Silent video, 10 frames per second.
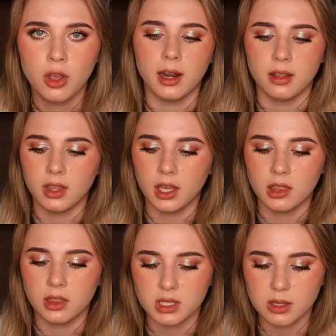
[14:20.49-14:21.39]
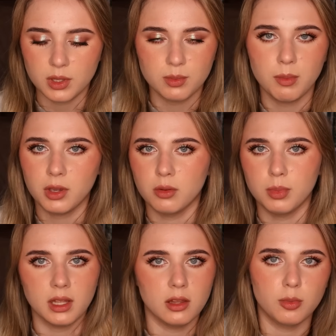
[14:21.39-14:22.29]
And I think Mr. Beast maybe could
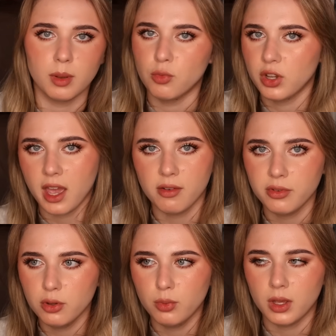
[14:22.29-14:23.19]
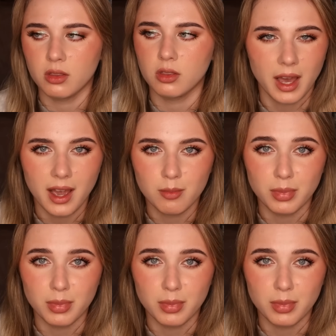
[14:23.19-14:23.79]
be a little bit more careful with that,